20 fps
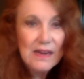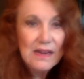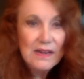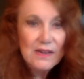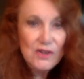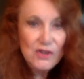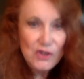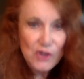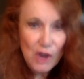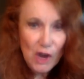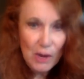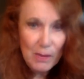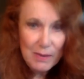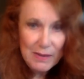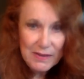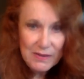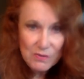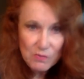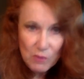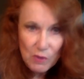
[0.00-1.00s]

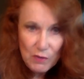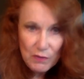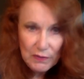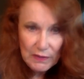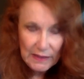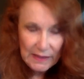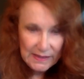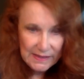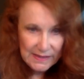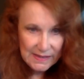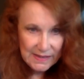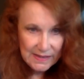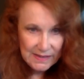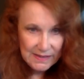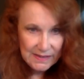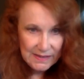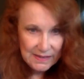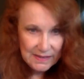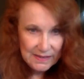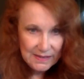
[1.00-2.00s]
Sherman's
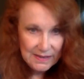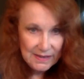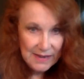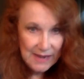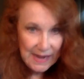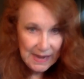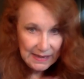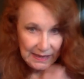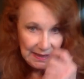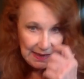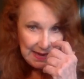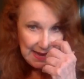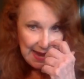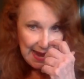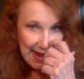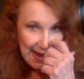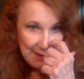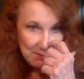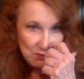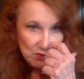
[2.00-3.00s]
ruthlessness is neatly
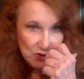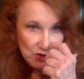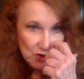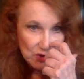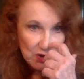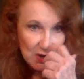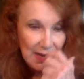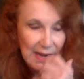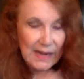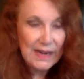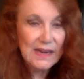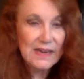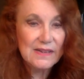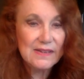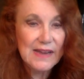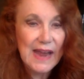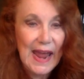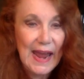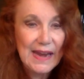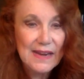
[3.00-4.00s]
captured in
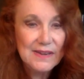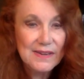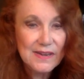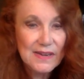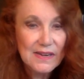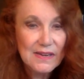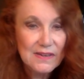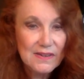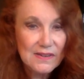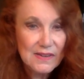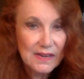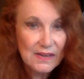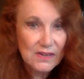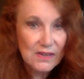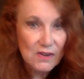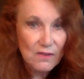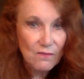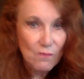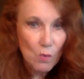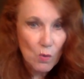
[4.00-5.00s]
his
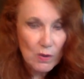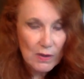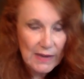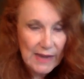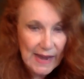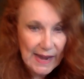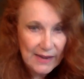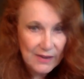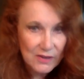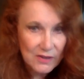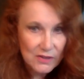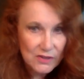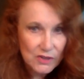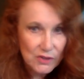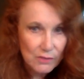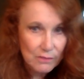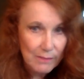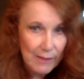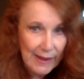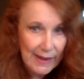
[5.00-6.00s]
1864 letter
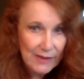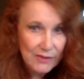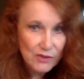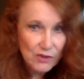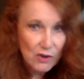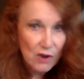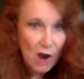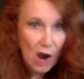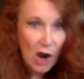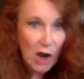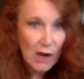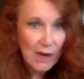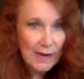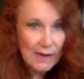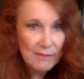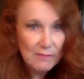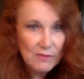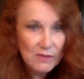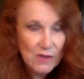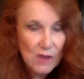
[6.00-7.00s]
to Major
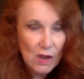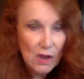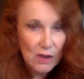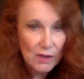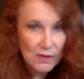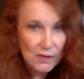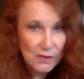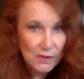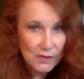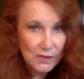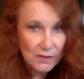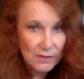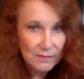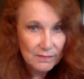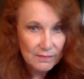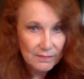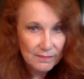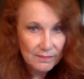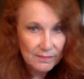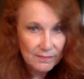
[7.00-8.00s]
R.M. Sawyer.
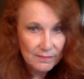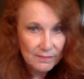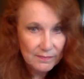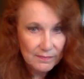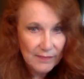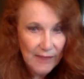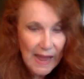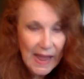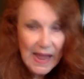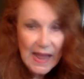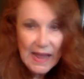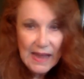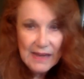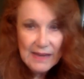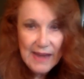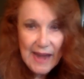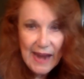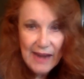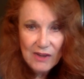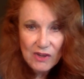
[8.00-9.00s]

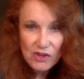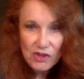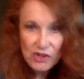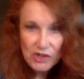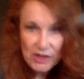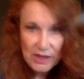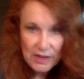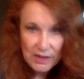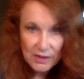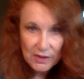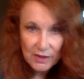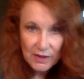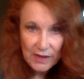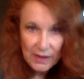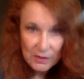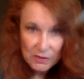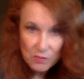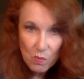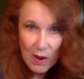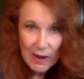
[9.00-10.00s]
Next year,
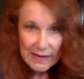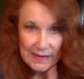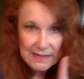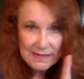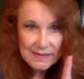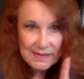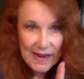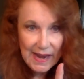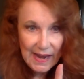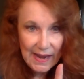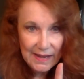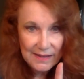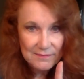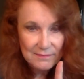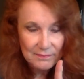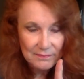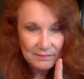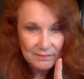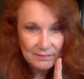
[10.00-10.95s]
here's what he said.